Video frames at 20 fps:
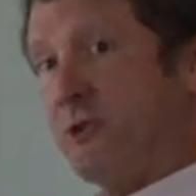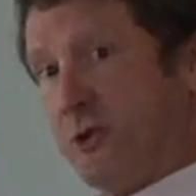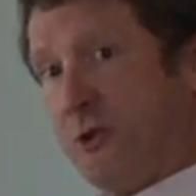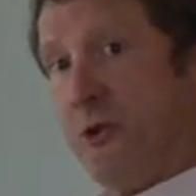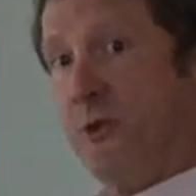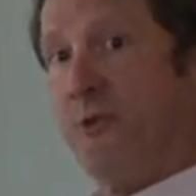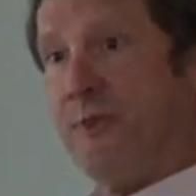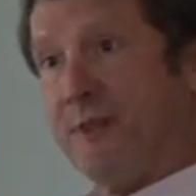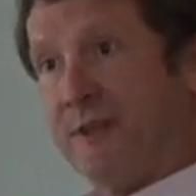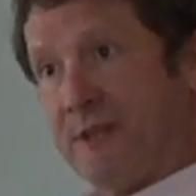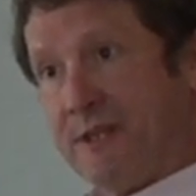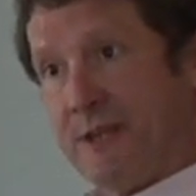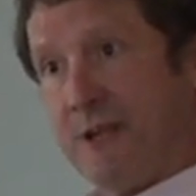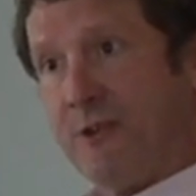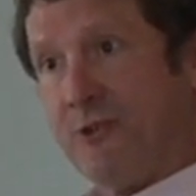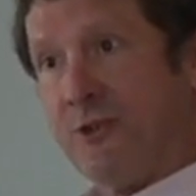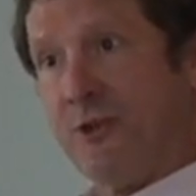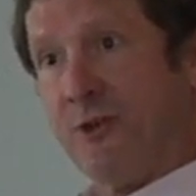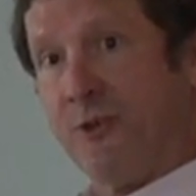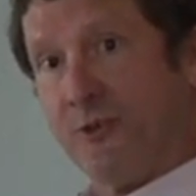to the
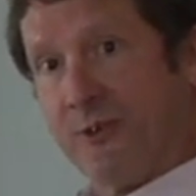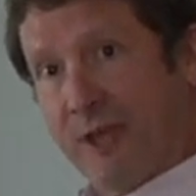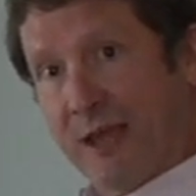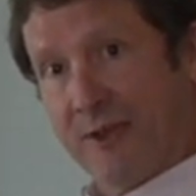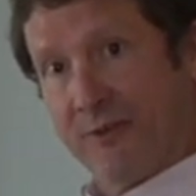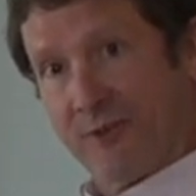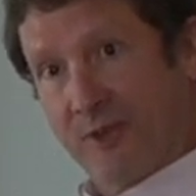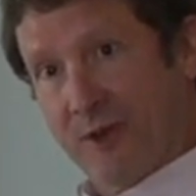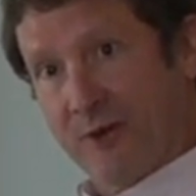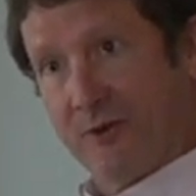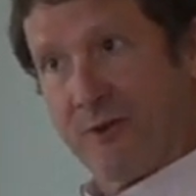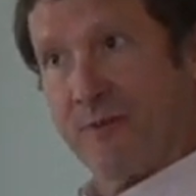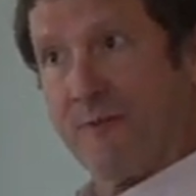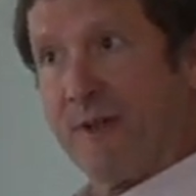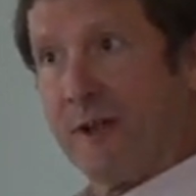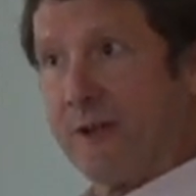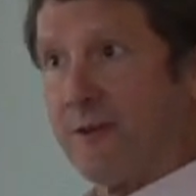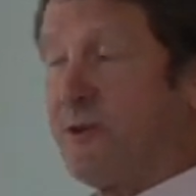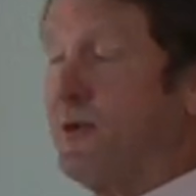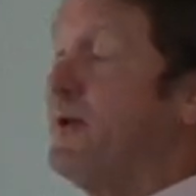tissues as they're
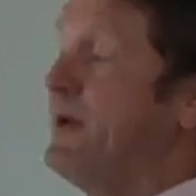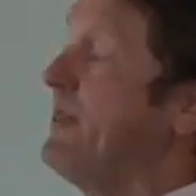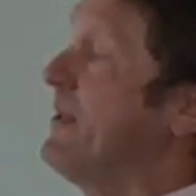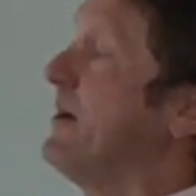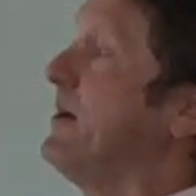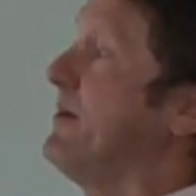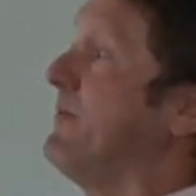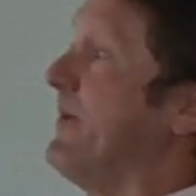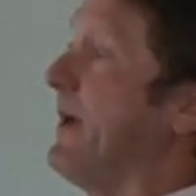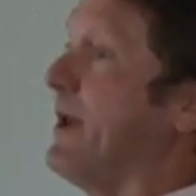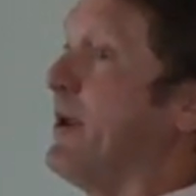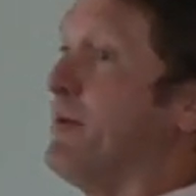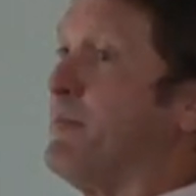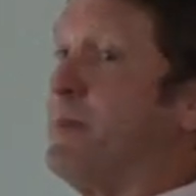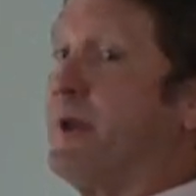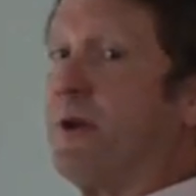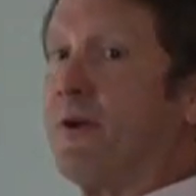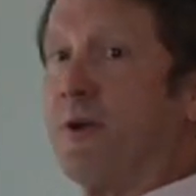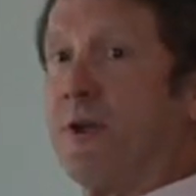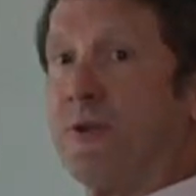doing their
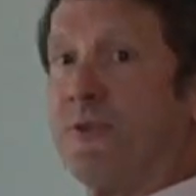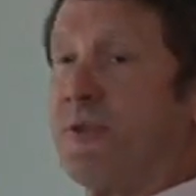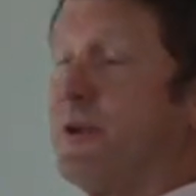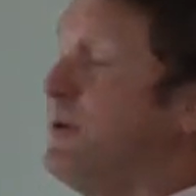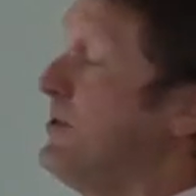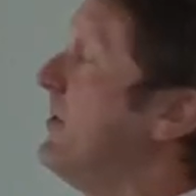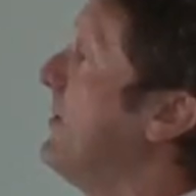development or as they're